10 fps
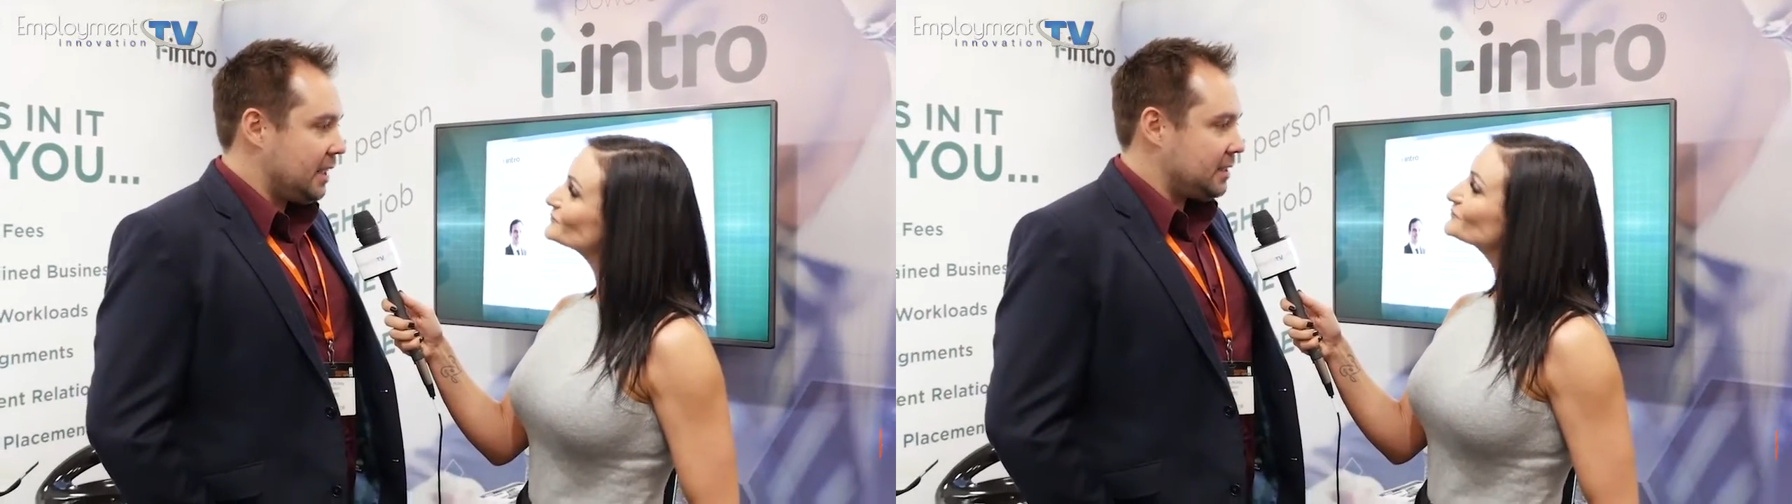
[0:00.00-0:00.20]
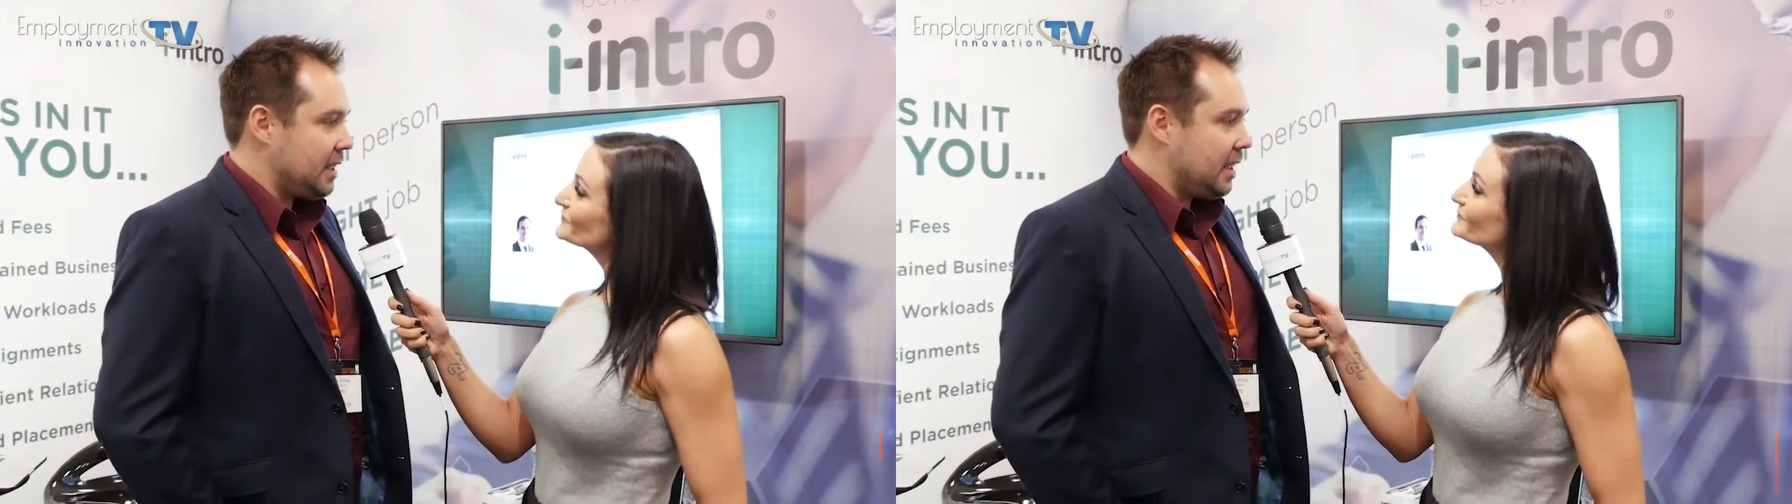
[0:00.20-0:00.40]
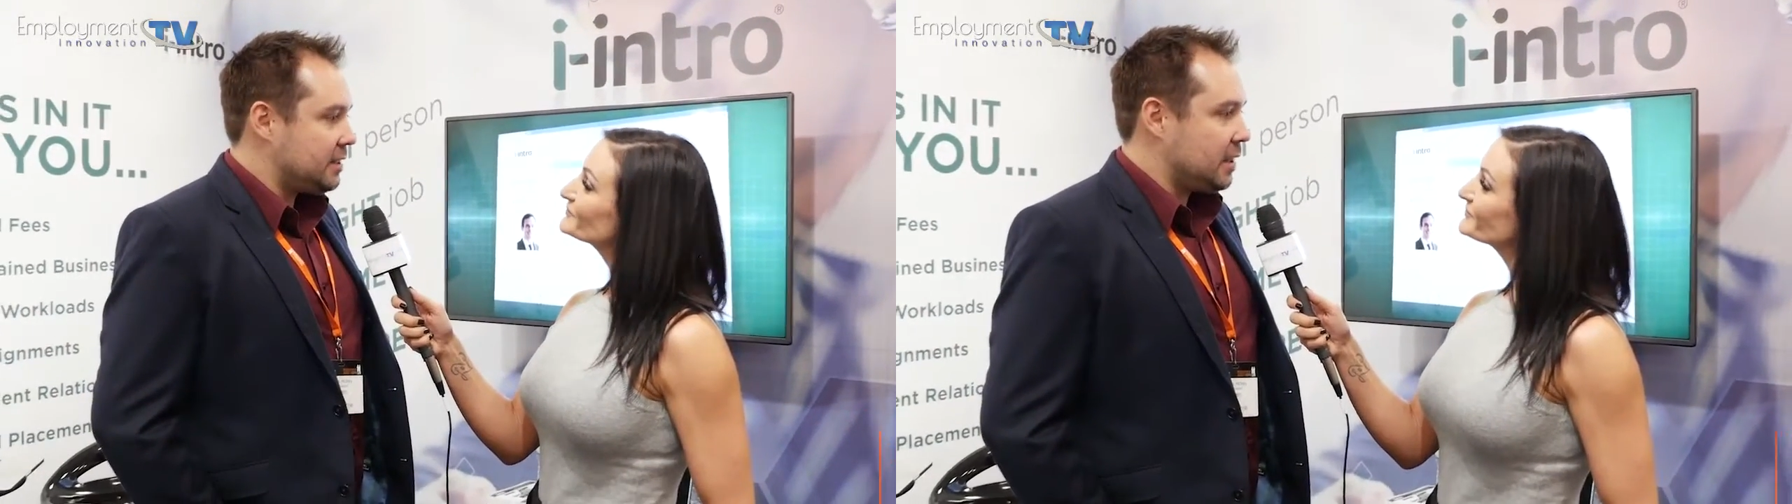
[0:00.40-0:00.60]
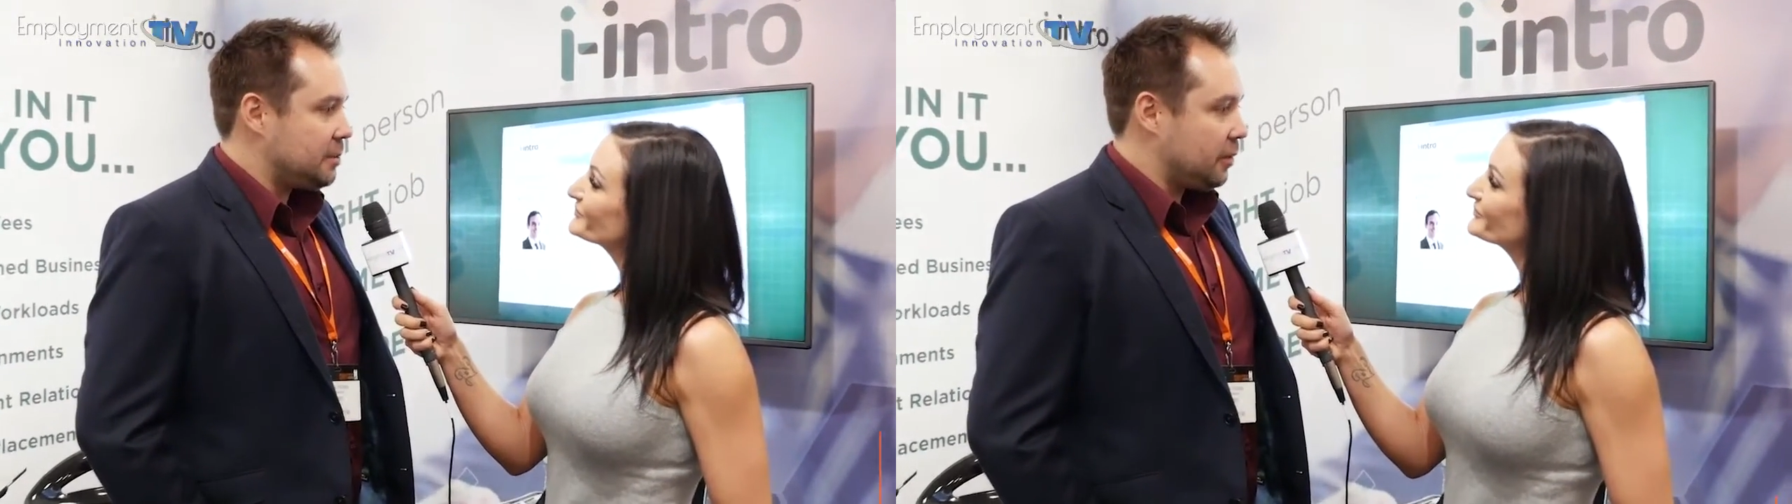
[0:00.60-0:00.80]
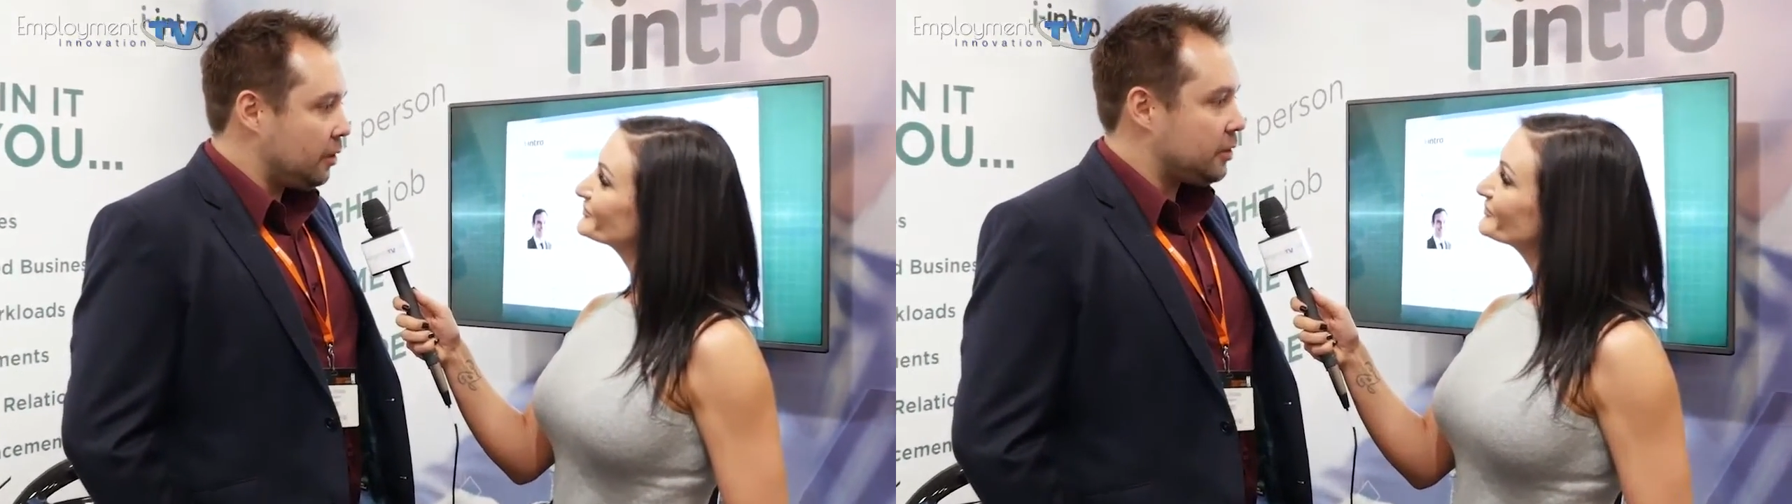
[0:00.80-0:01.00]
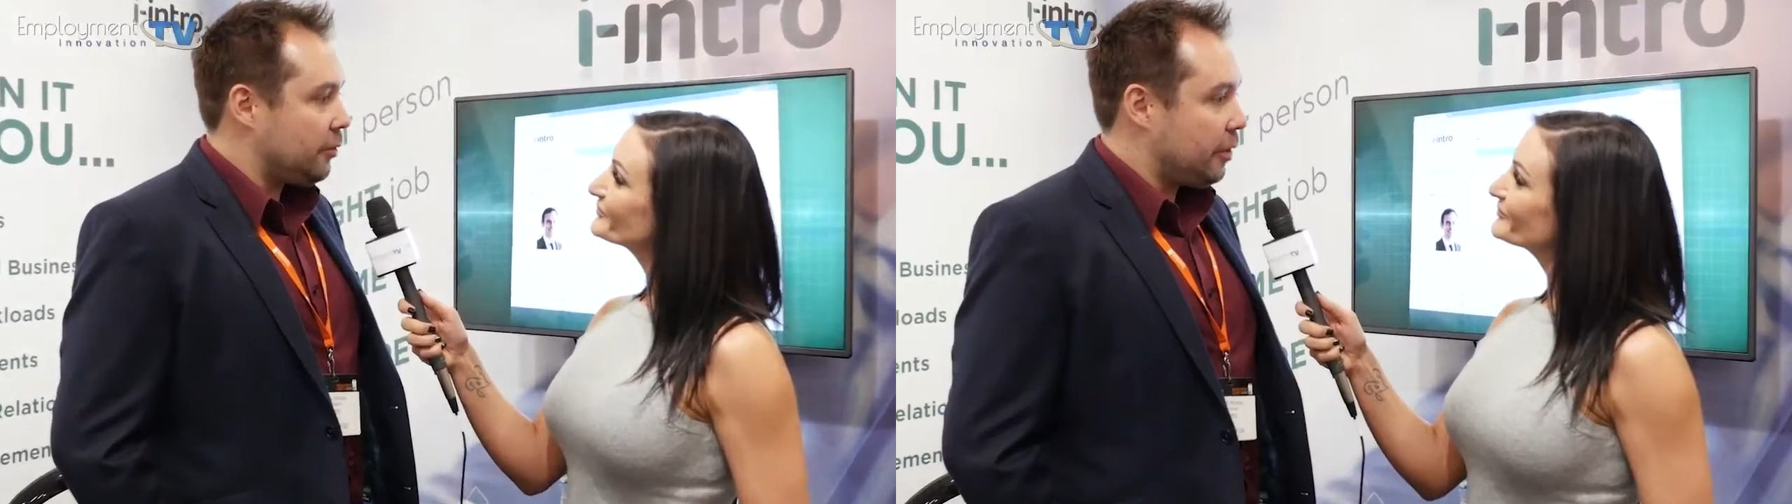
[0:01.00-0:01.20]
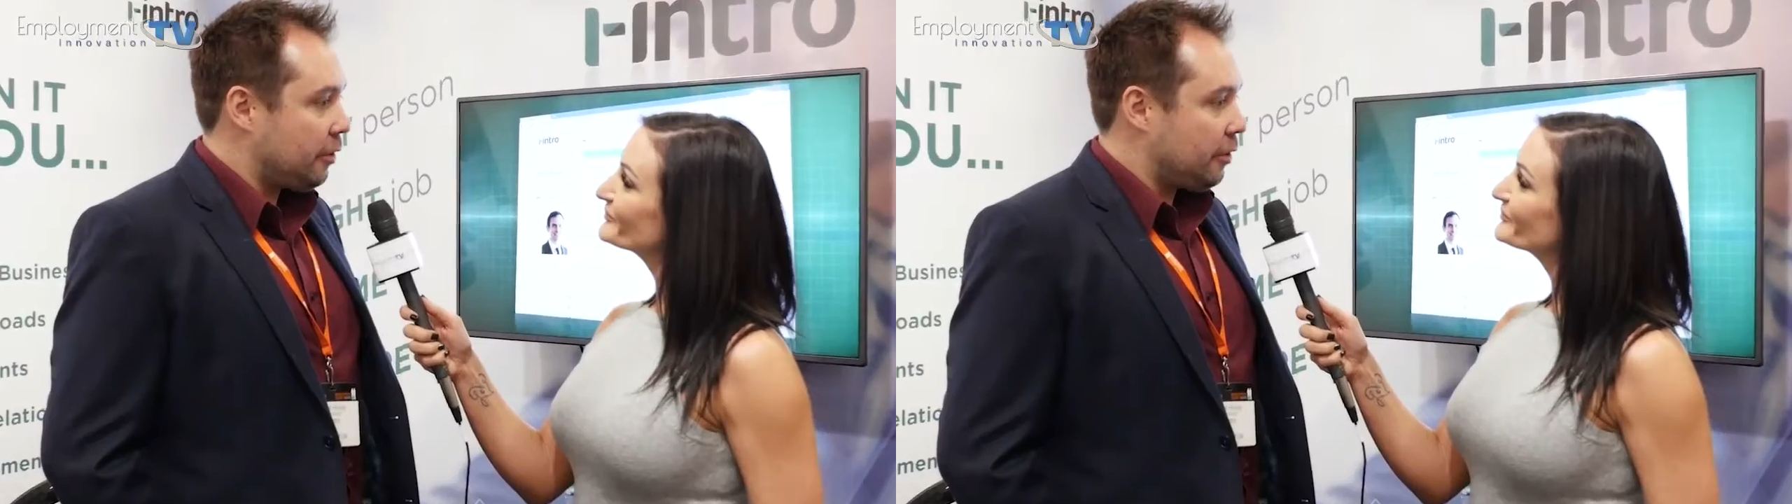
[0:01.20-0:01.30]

yesterday in terms of lots of